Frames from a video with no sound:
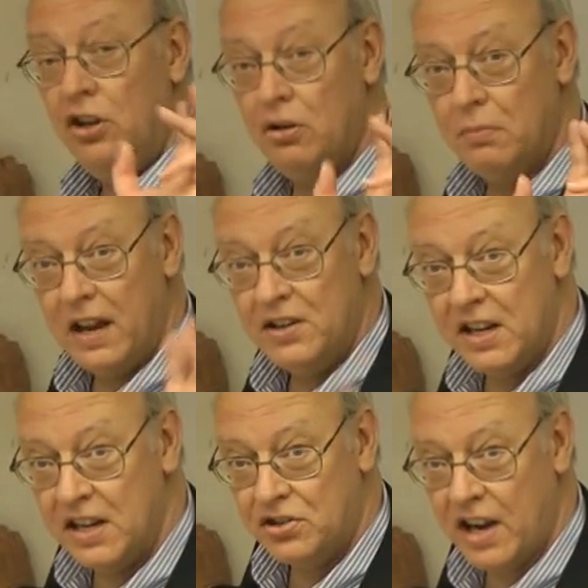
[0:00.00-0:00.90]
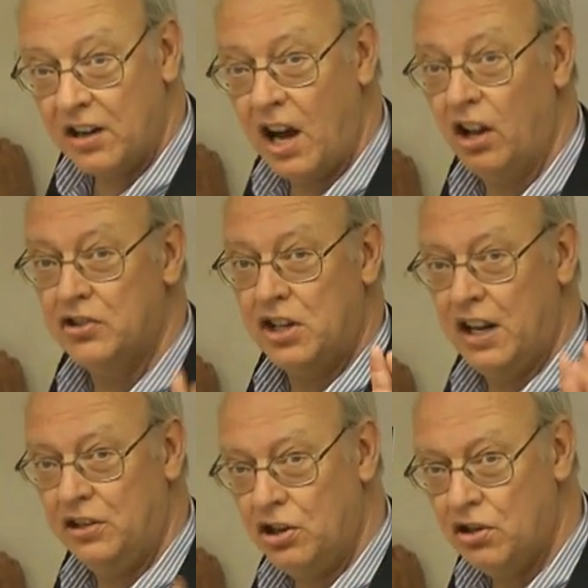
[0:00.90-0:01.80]
You may need
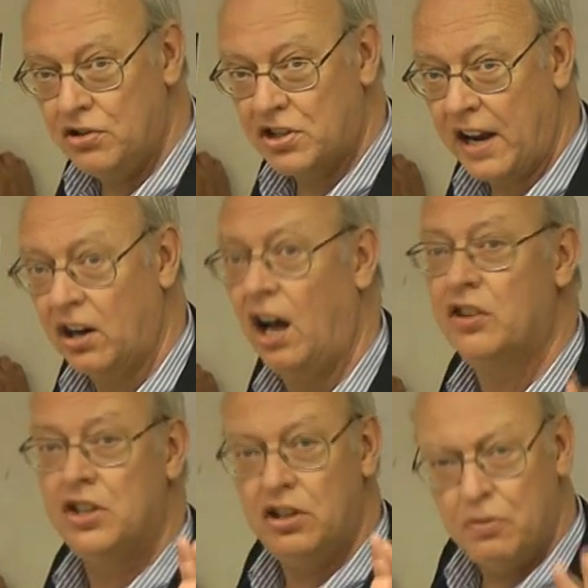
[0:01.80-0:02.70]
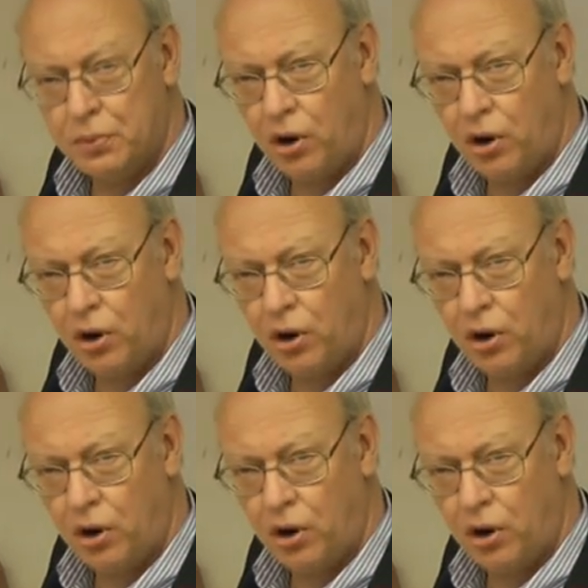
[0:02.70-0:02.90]
technology and use technology, and you